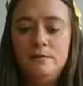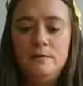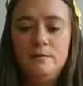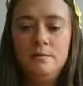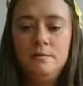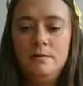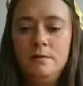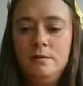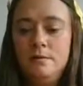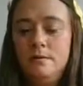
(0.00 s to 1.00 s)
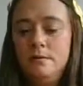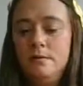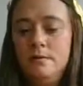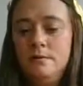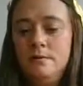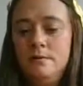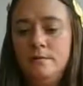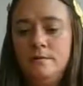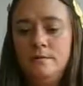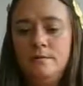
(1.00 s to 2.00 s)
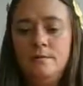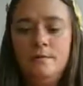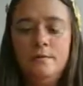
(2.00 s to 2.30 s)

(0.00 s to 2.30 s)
Nothing is said.